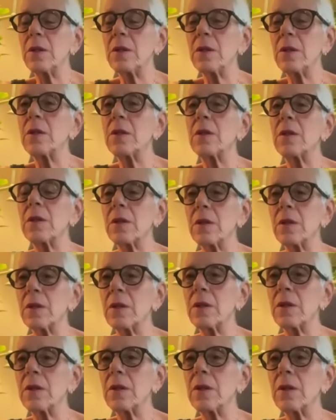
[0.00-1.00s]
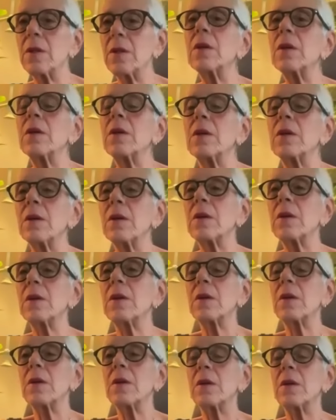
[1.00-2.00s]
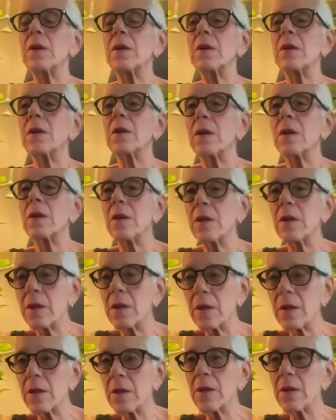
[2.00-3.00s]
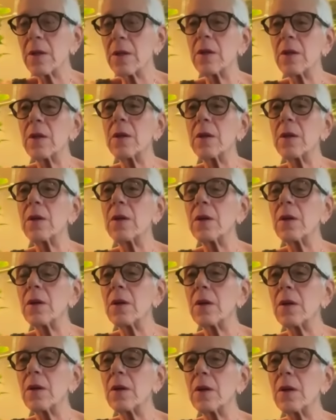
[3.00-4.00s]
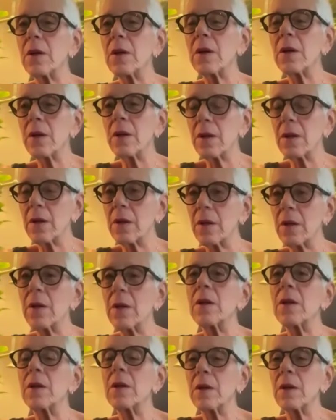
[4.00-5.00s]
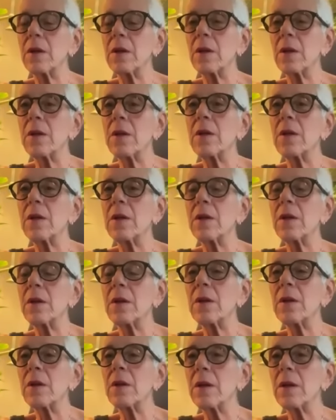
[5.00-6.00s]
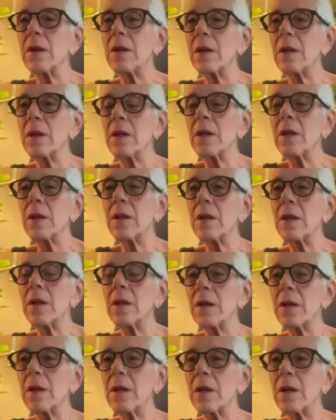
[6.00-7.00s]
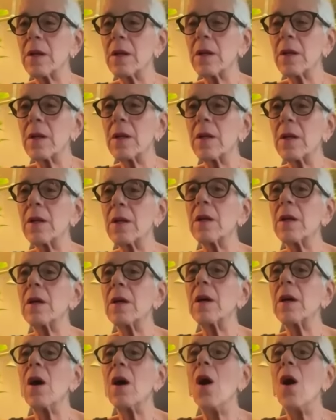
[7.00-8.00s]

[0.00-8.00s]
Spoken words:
No words are spoken by the person on screen.